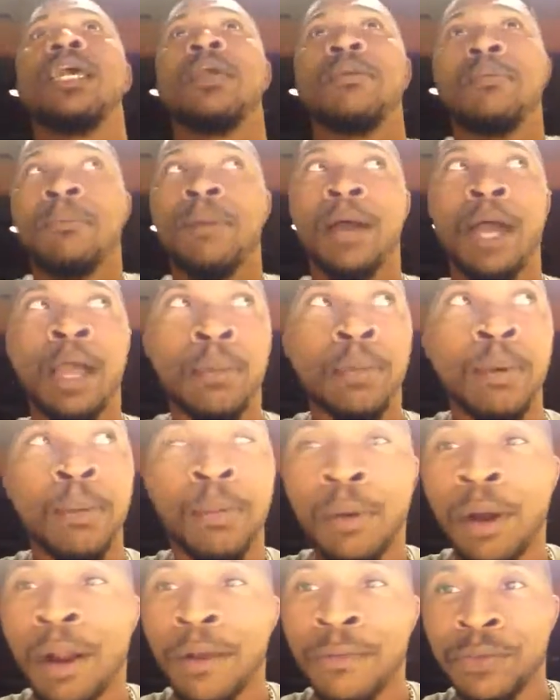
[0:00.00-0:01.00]
in Bible
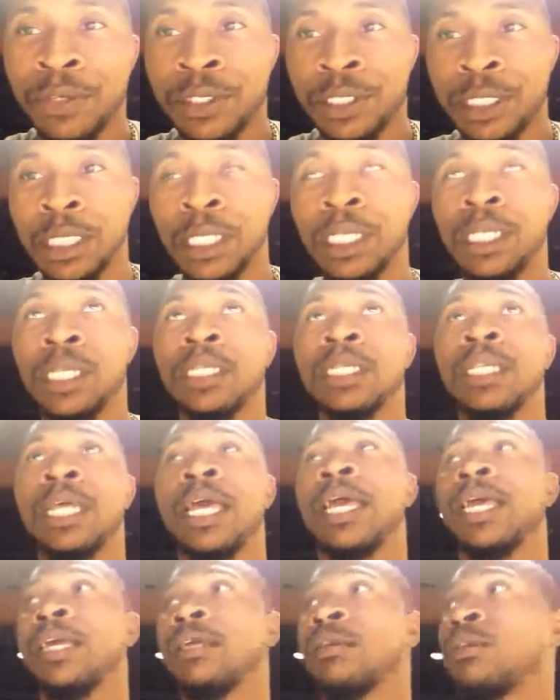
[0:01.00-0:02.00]
prophecy
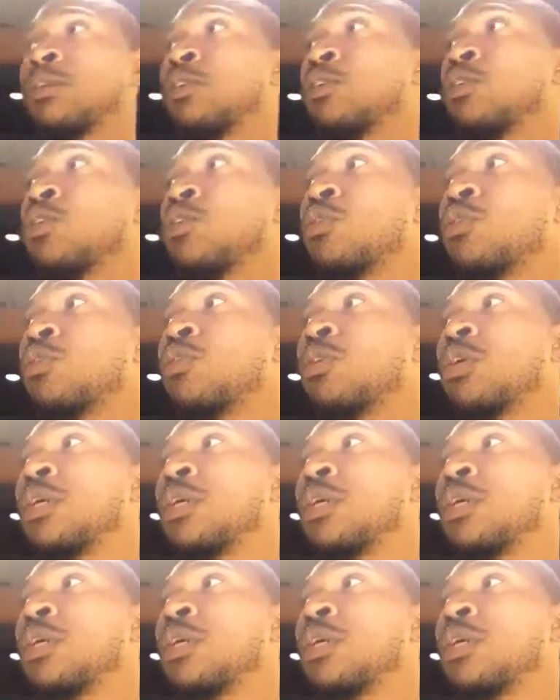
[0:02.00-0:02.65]
that, you know,